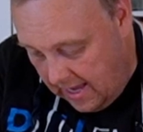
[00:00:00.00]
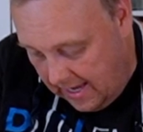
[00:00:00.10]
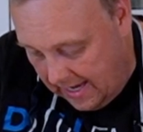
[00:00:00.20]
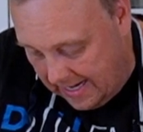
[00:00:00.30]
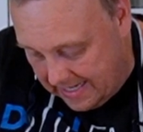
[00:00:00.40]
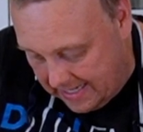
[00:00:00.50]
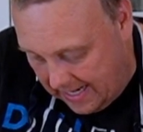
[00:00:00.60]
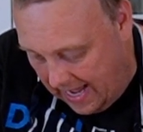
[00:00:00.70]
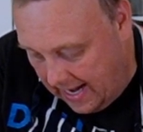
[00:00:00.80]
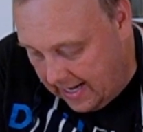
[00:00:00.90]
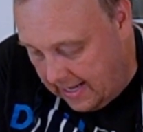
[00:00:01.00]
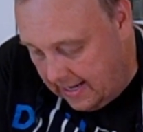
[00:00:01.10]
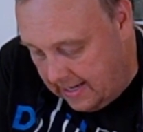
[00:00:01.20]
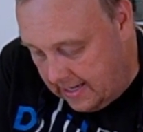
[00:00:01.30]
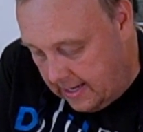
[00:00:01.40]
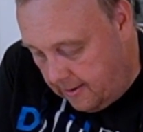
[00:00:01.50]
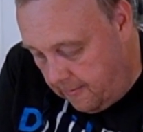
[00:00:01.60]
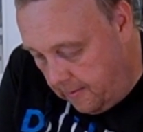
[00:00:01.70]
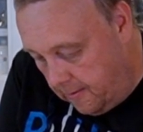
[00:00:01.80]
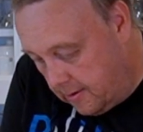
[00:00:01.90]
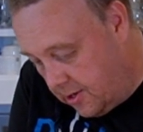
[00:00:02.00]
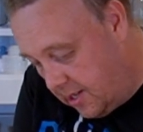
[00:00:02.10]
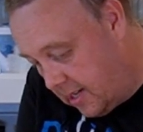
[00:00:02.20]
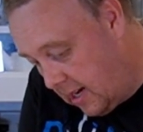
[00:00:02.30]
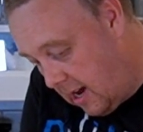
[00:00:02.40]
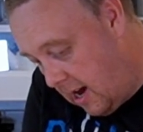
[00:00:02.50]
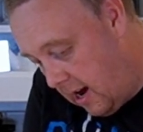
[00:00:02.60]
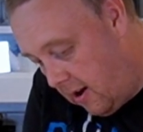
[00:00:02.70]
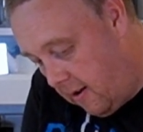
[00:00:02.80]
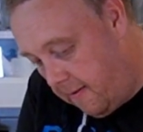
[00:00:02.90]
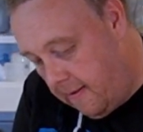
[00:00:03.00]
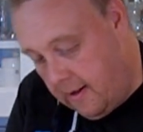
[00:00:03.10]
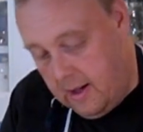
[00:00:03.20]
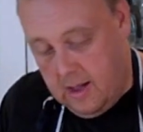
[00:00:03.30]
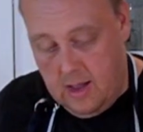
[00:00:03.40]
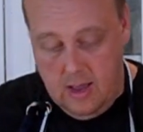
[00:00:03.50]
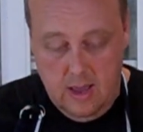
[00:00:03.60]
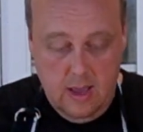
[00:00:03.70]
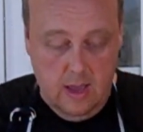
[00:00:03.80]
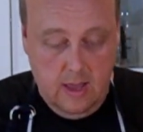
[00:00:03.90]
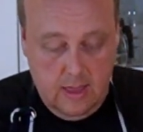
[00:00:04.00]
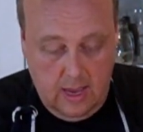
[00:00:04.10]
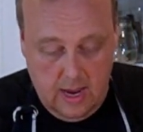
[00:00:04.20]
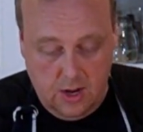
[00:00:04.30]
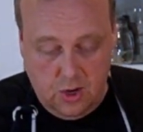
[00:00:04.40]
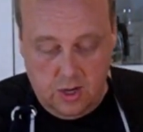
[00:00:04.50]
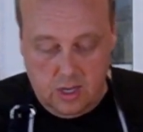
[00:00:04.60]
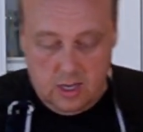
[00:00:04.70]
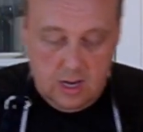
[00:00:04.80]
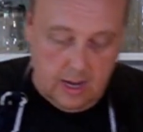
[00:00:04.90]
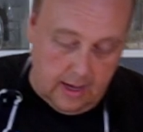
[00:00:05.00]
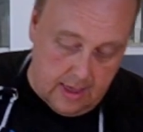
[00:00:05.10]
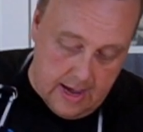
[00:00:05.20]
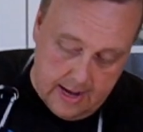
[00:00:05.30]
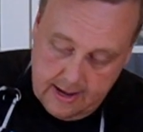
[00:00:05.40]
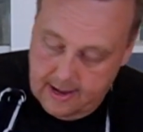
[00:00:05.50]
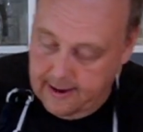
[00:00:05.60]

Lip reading: exact. So we will just cut off the edges like that.